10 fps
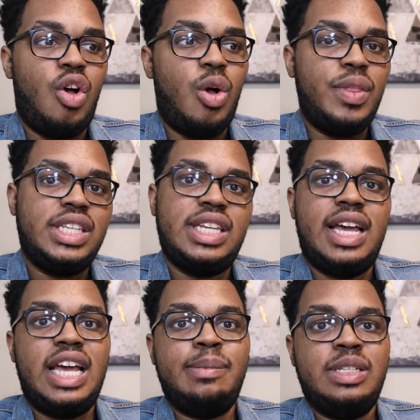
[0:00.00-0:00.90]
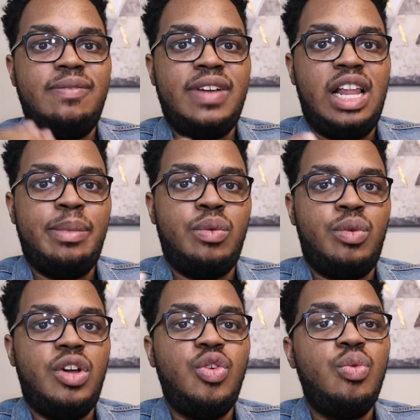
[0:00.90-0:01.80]
all this time developing
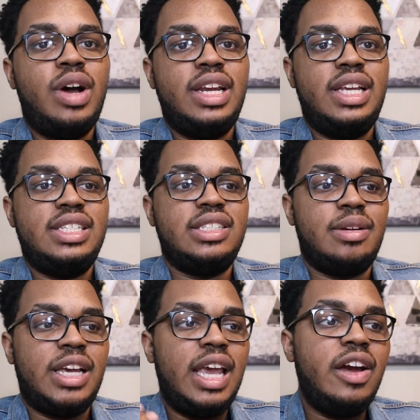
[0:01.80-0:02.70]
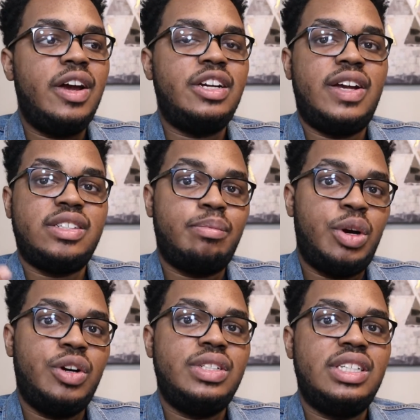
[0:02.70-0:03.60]
who Wanda is as a character, as a
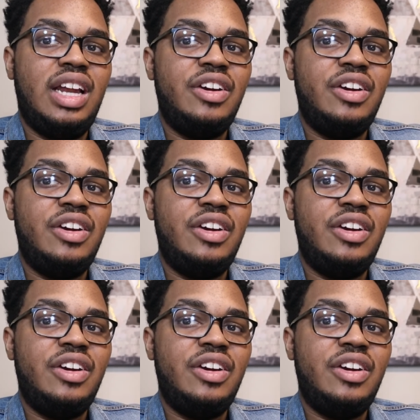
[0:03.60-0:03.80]
person,